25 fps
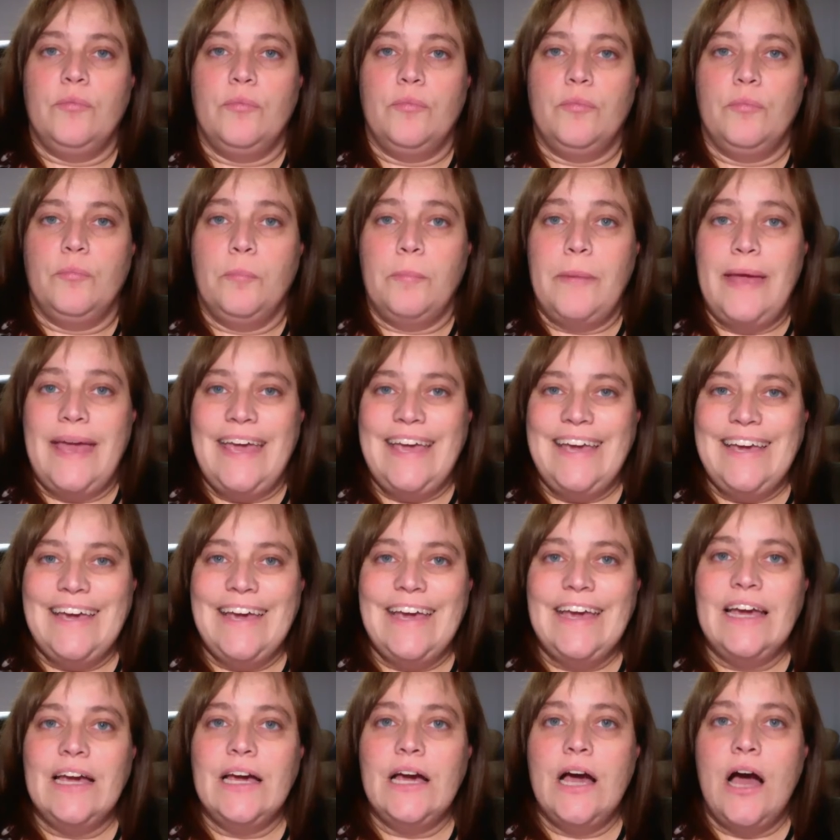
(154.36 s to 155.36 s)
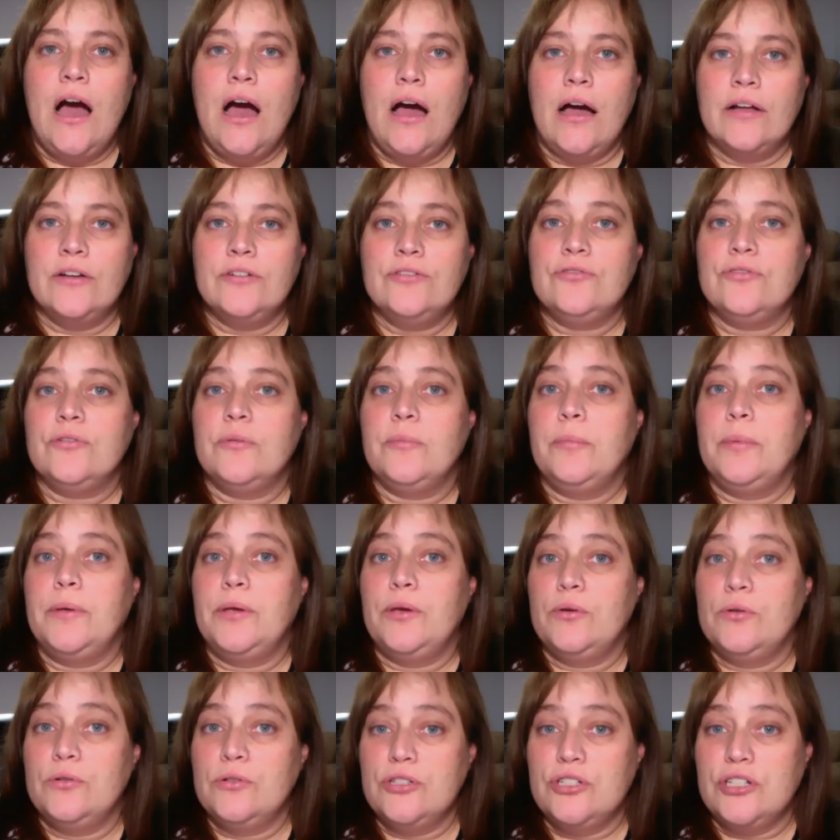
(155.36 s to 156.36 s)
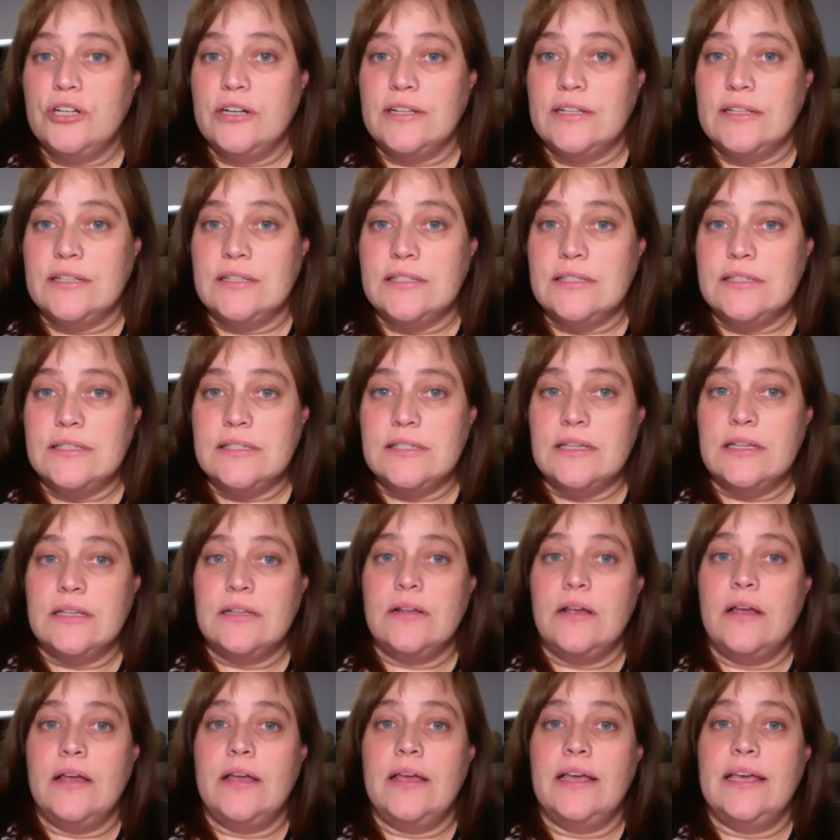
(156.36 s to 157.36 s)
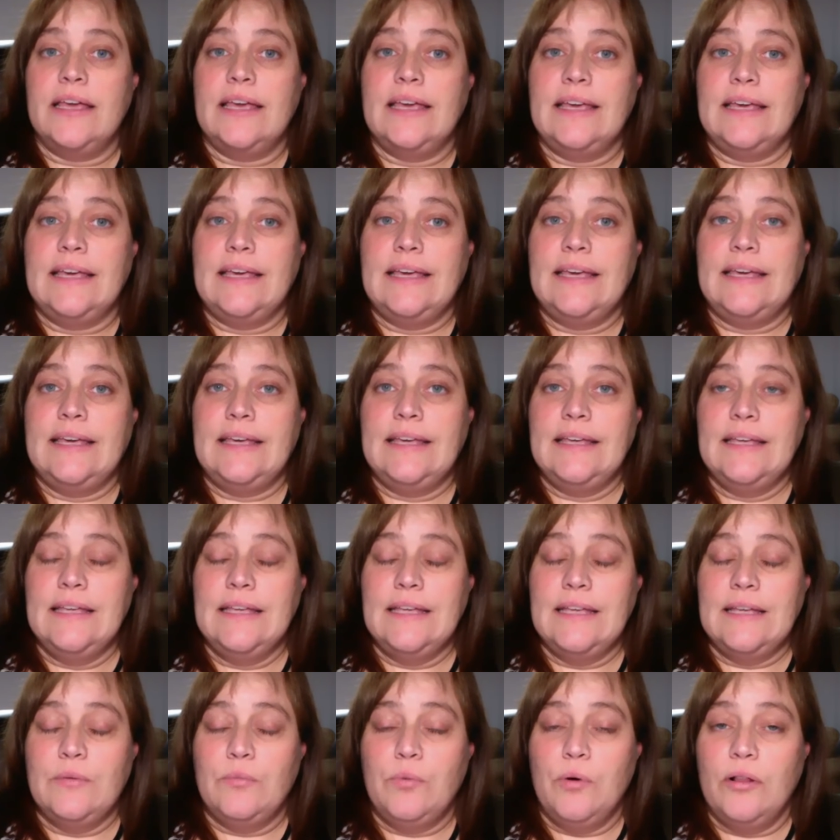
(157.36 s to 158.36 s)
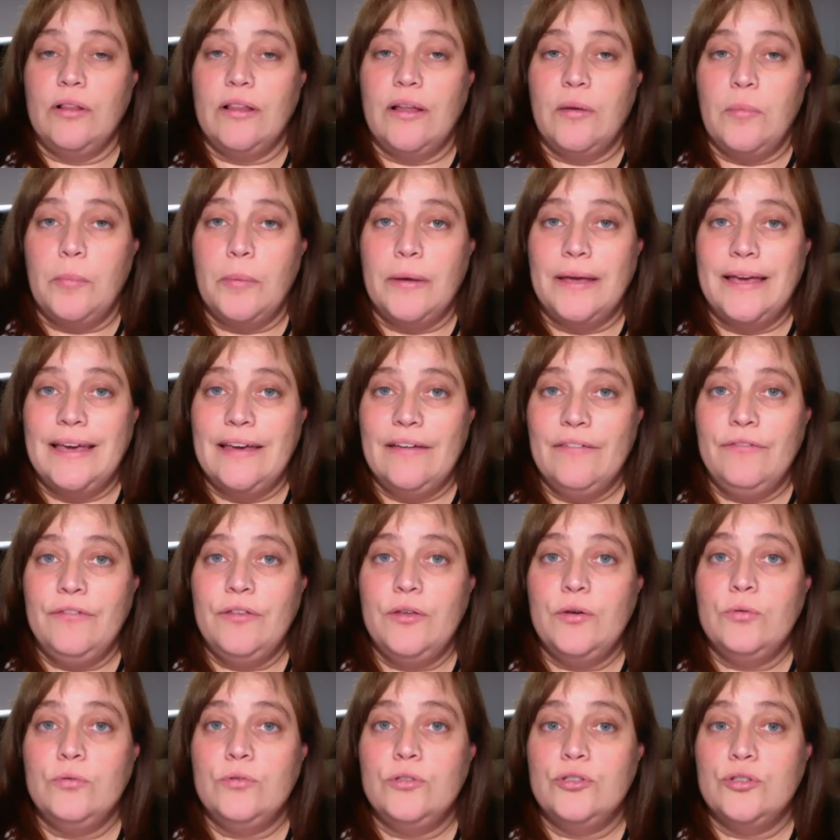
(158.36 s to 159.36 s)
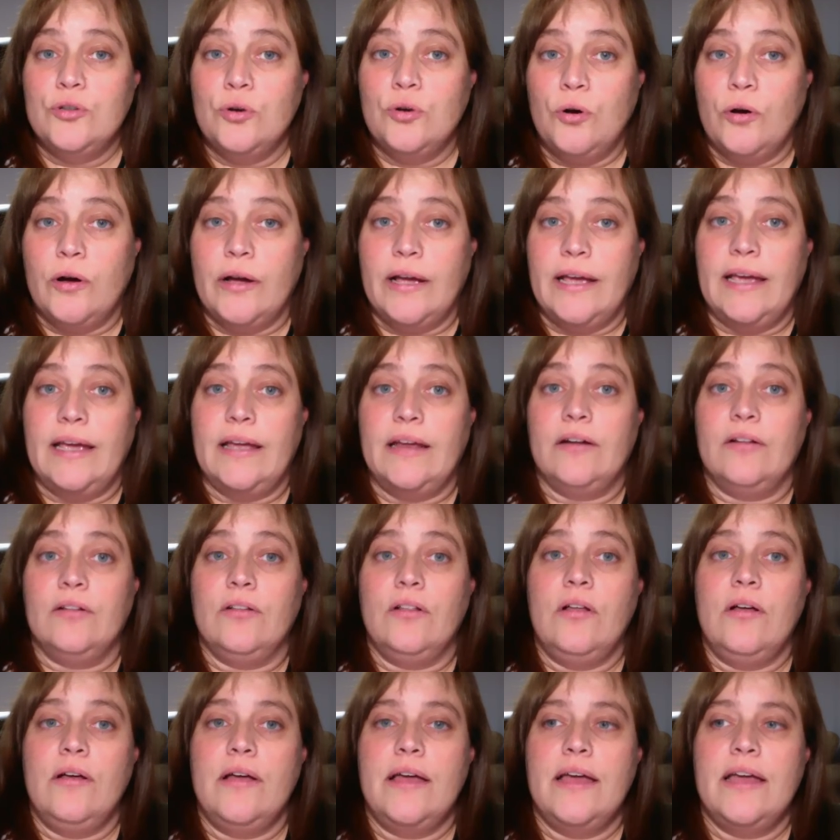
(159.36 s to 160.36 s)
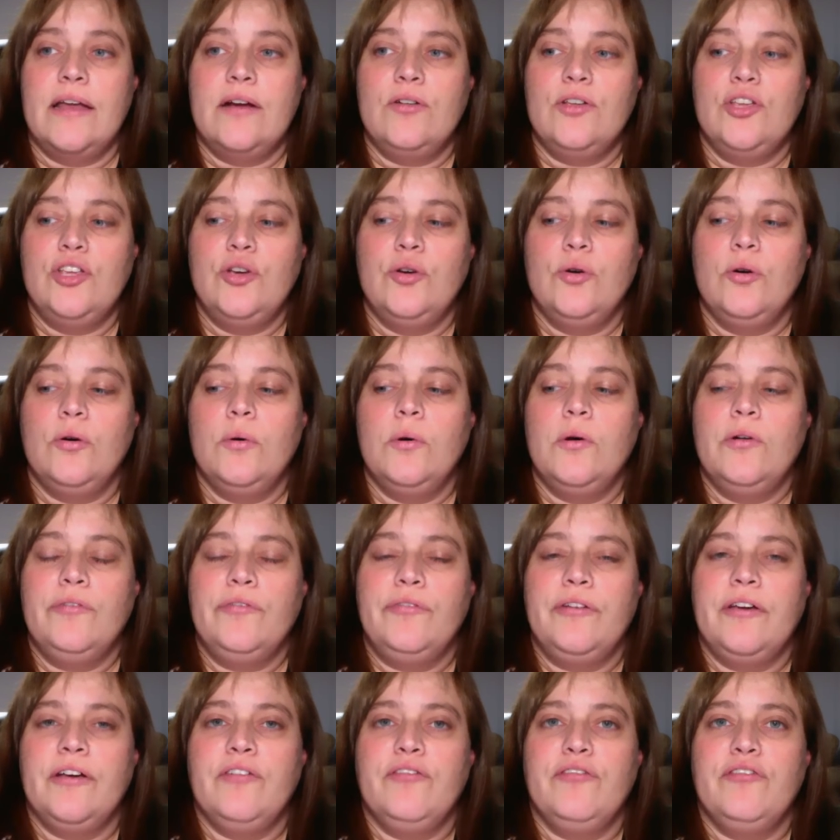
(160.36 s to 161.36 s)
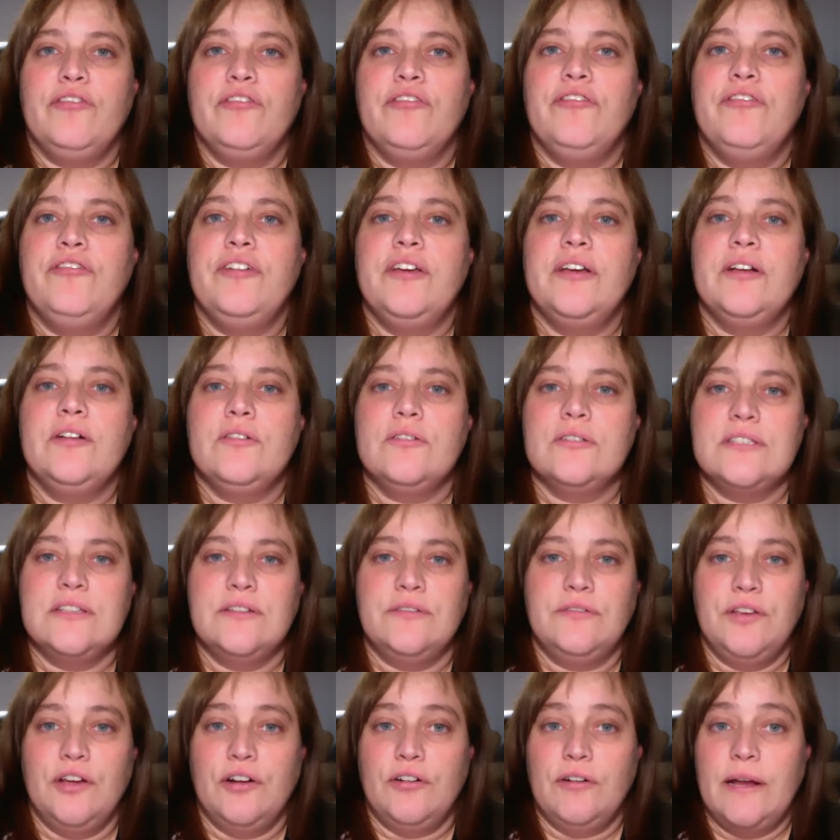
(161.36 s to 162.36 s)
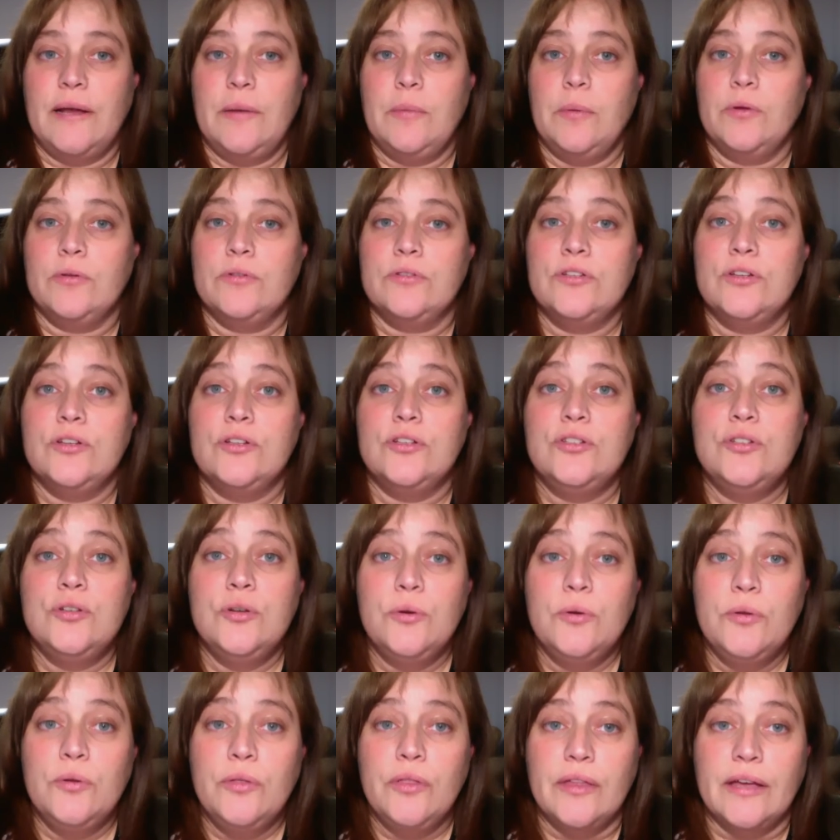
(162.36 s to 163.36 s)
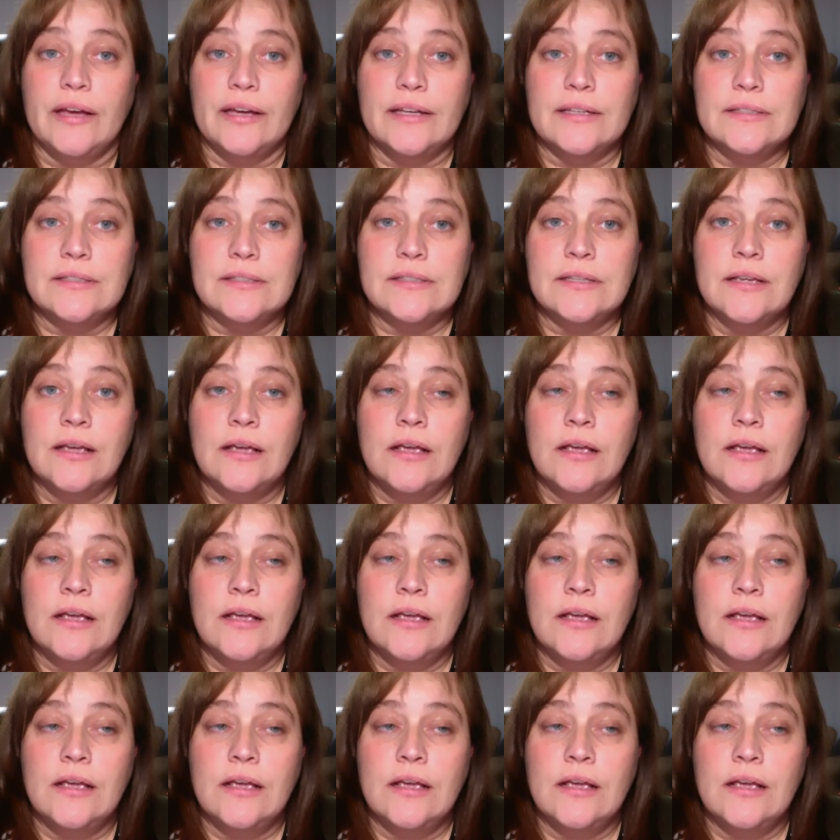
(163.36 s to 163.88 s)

Making contributions will give you joy. You will feel fulfilled if you're able to do this.